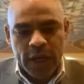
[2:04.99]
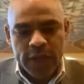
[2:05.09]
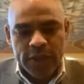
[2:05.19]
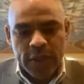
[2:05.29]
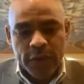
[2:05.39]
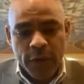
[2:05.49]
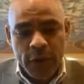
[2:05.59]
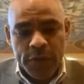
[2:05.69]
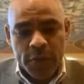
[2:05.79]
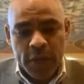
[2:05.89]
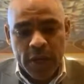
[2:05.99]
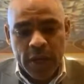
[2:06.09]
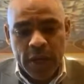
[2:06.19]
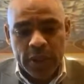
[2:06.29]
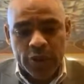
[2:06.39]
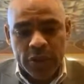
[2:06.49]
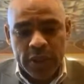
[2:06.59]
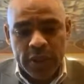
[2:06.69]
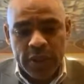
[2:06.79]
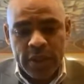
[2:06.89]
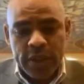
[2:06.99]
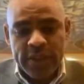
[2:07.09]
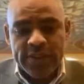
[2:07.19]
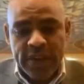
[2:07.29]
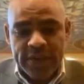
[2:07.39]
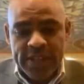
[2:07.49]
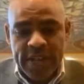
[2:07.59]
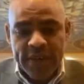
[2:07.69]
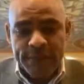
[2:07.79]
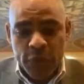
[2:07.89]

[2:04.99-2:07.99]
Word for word: so far as well, 178